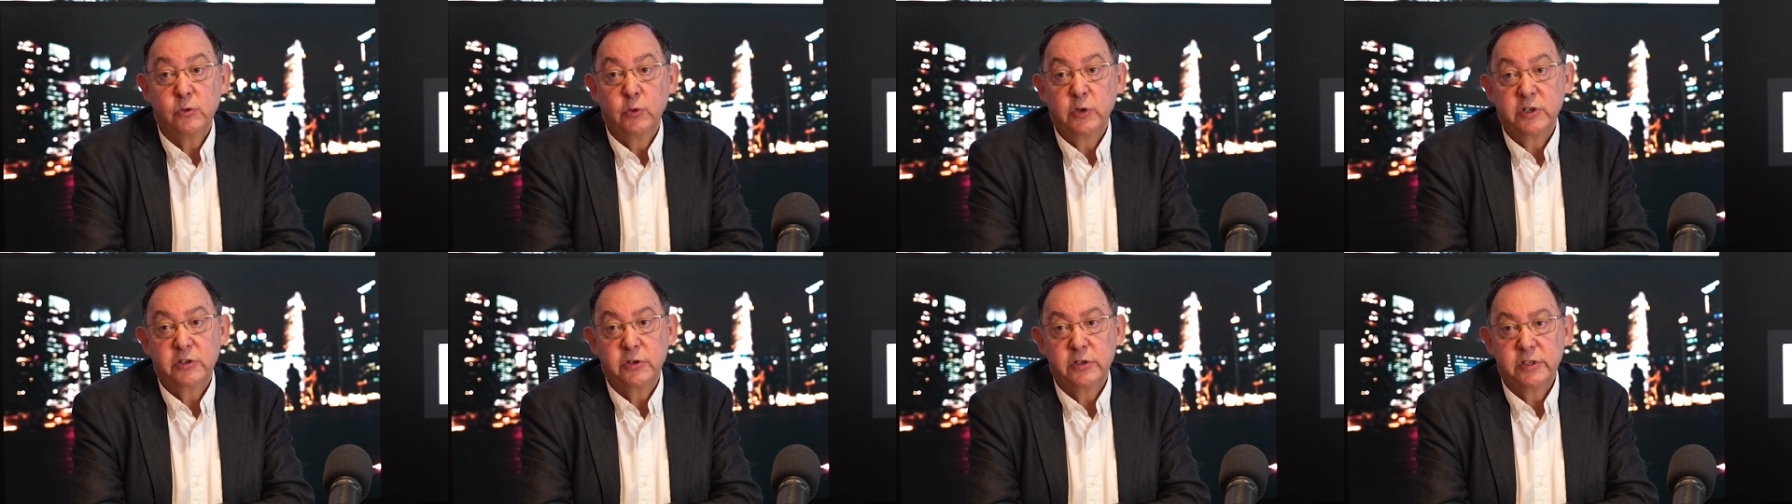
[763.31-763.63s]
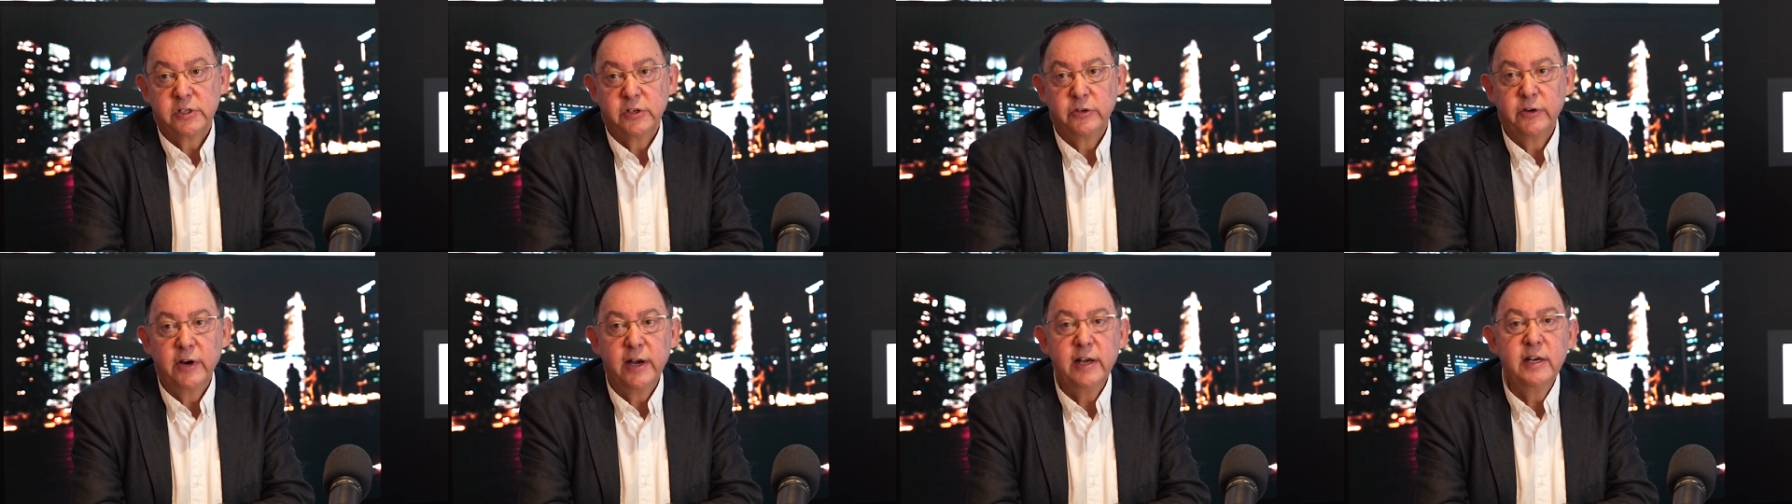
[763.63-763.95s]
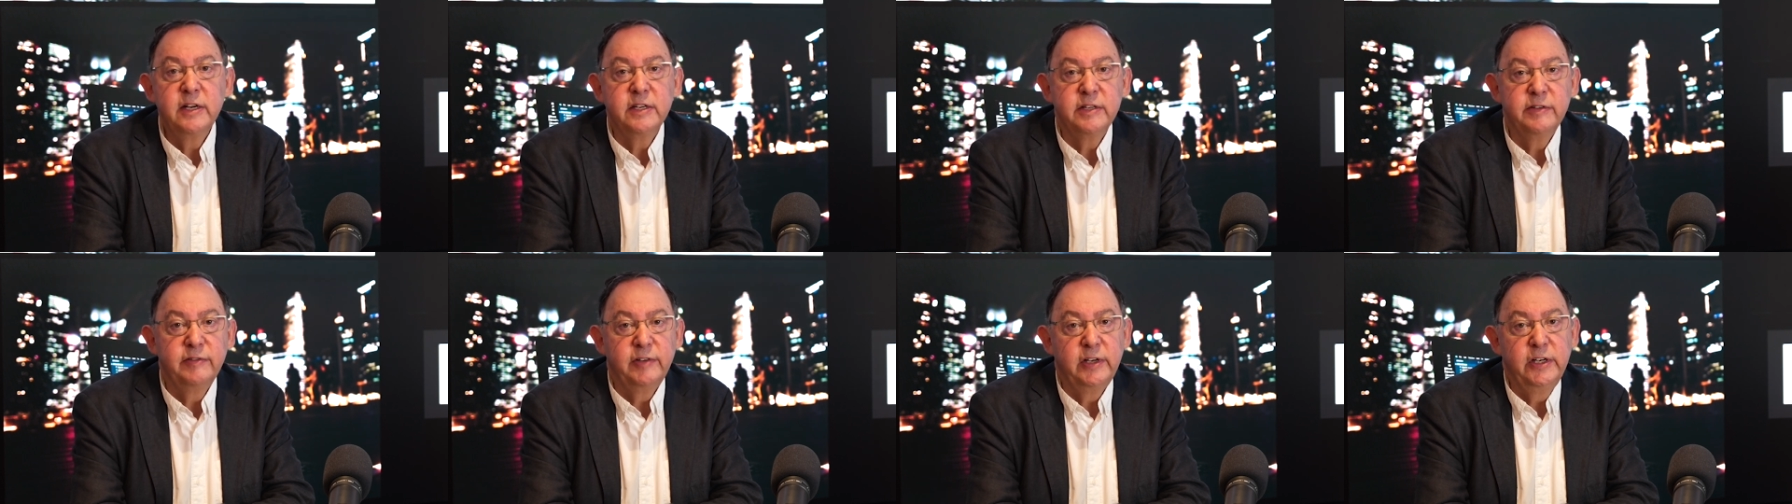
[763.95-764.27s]
which was a
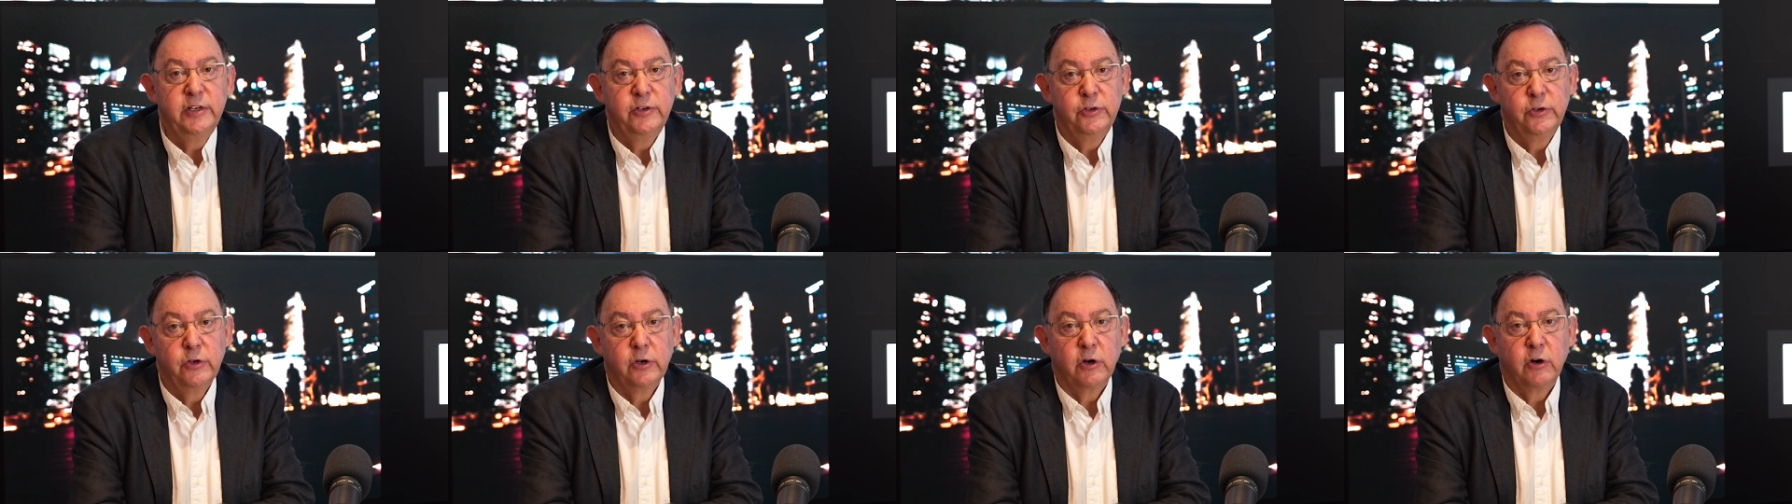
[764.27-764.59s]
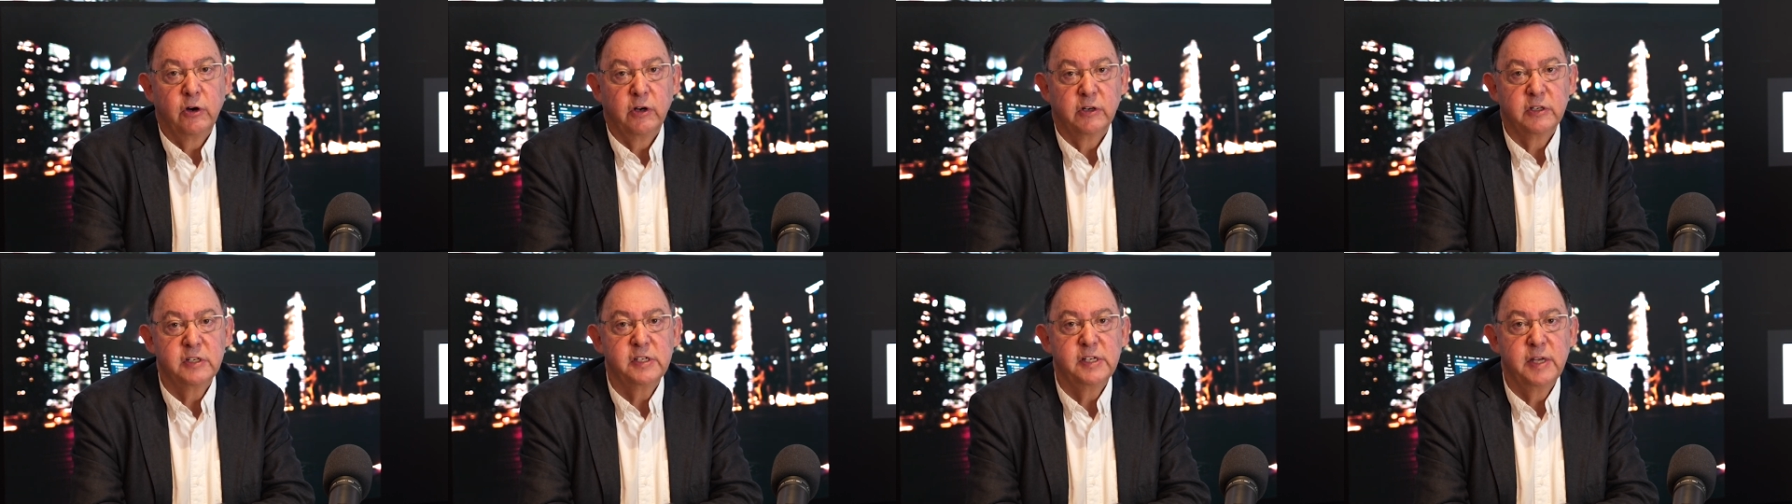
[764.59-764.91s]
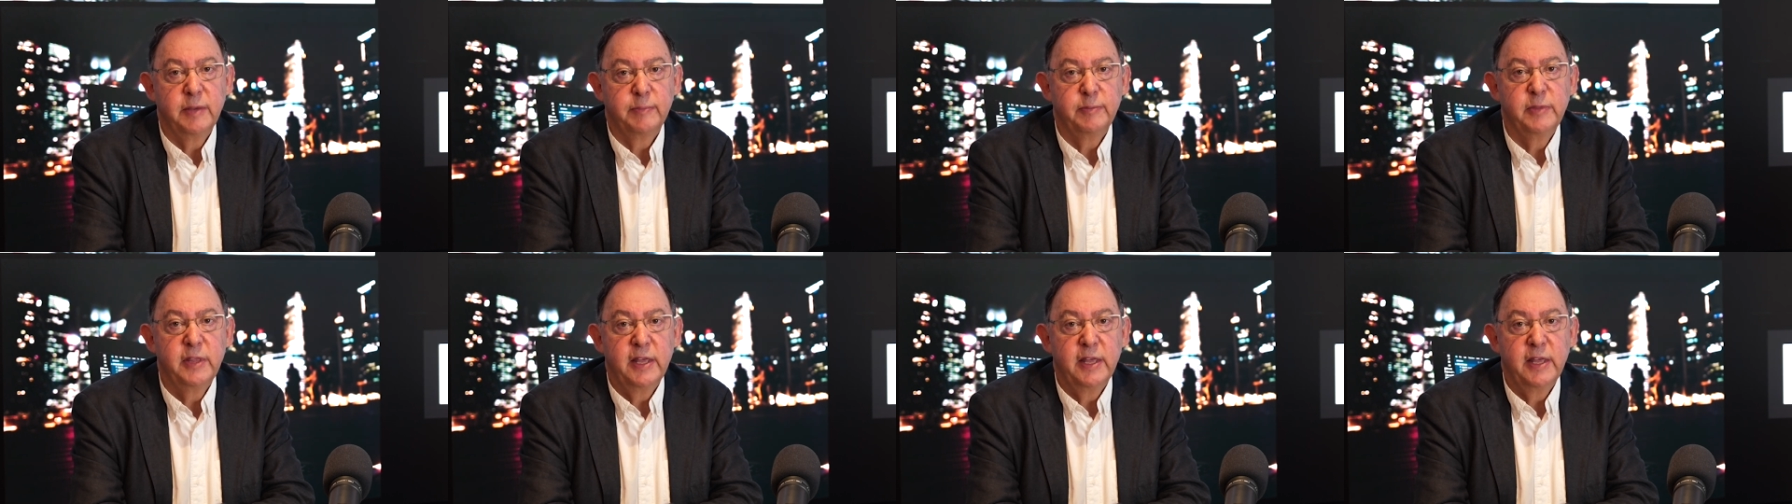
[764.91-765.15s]
relatively new concept